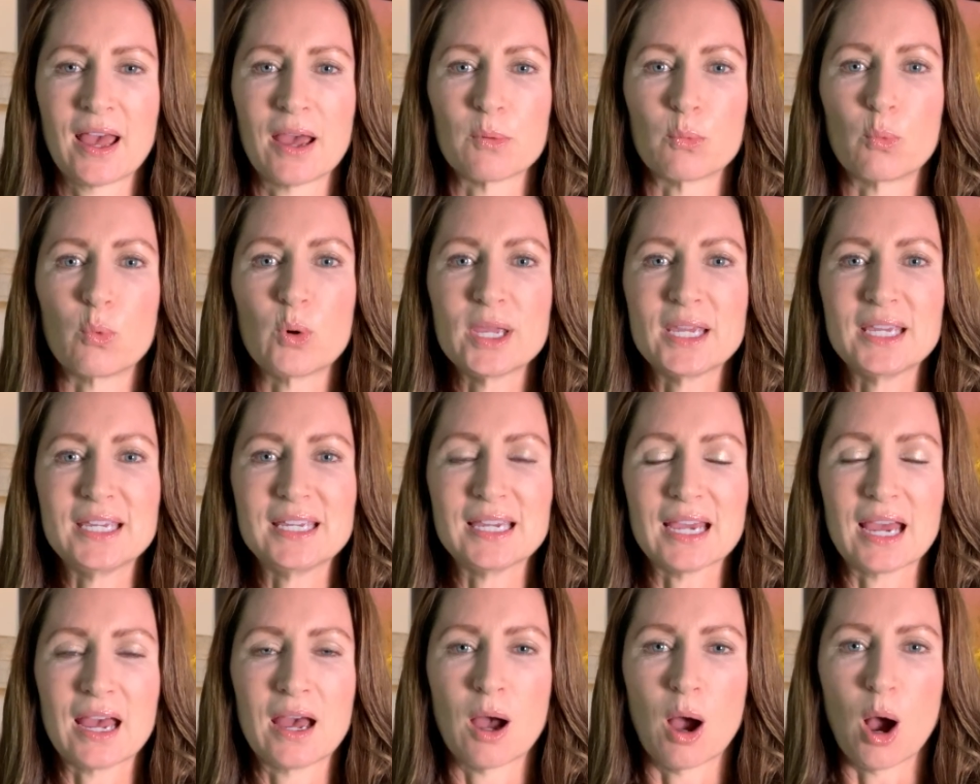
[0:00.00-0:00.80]

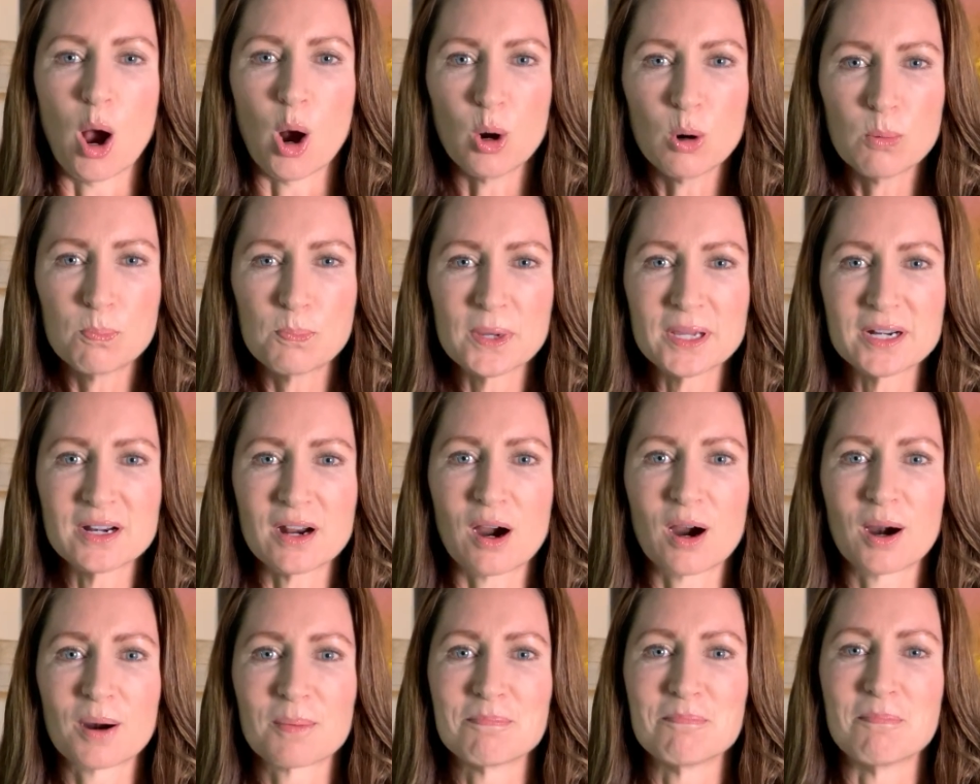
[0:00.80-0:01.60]
we open
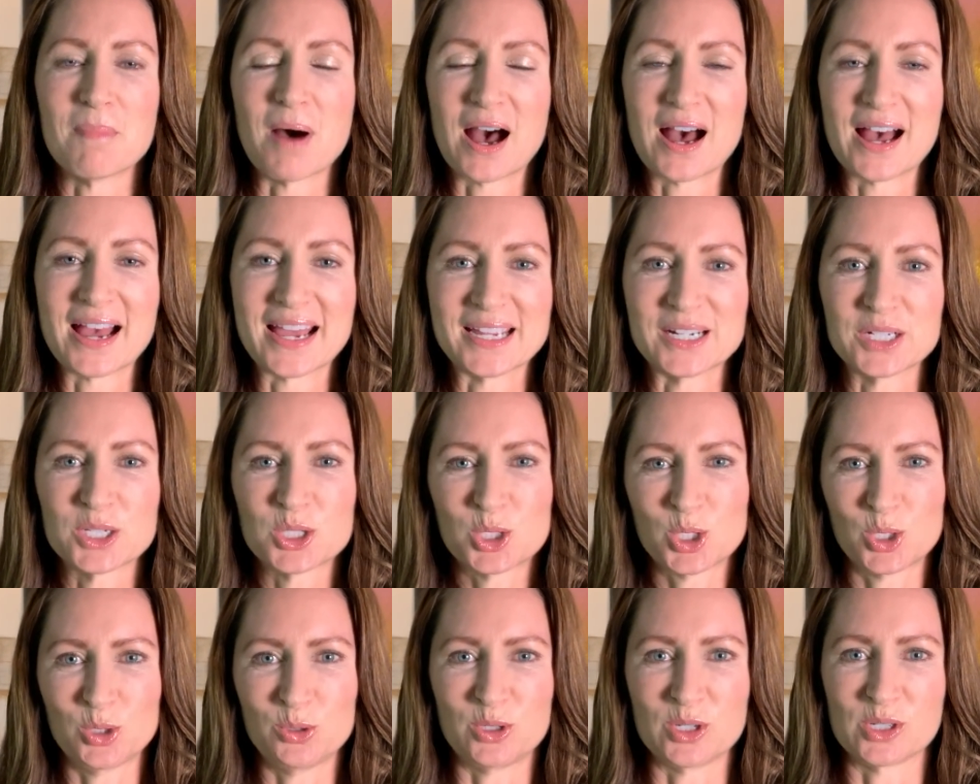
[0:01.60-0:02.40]
our mind
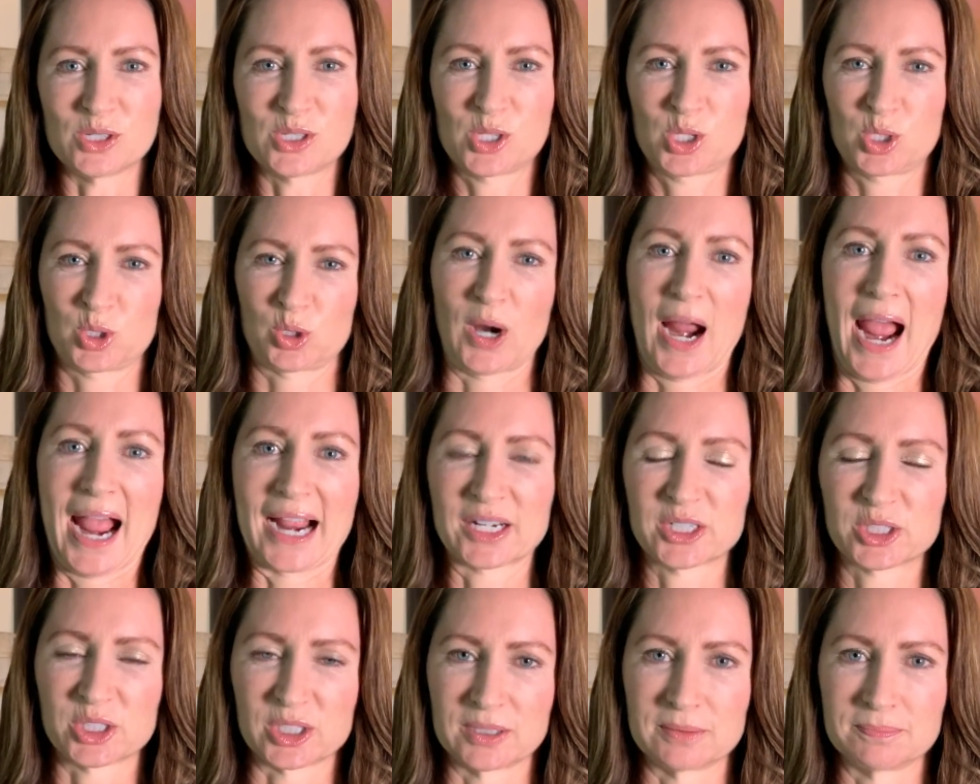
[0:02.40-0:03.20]
to
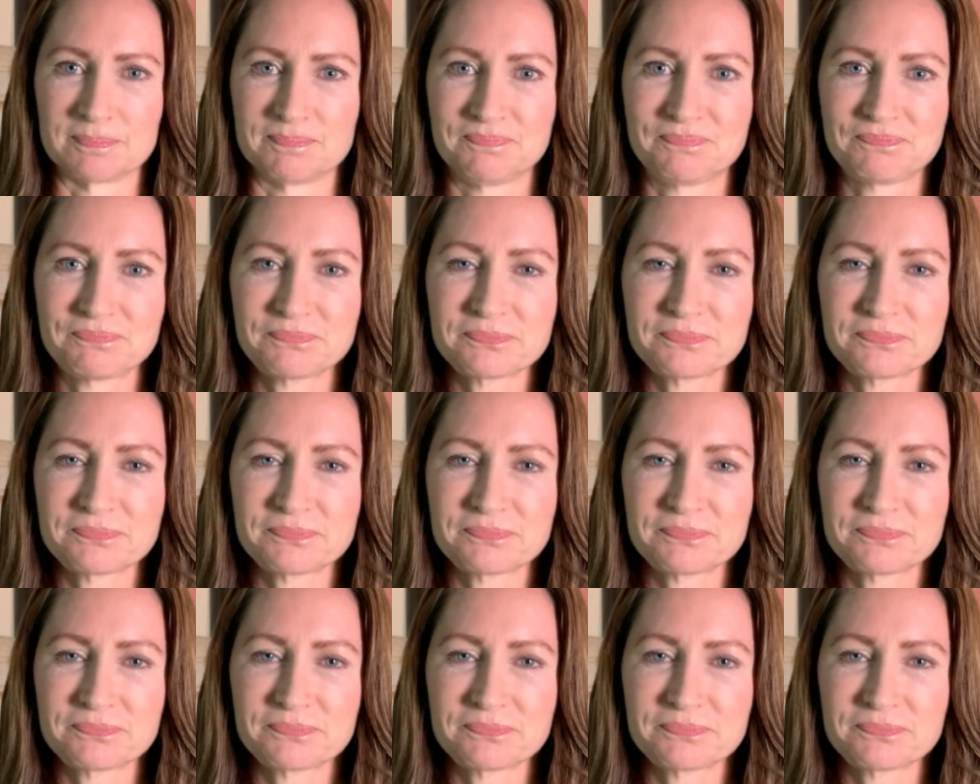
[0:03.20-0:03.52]
distraction.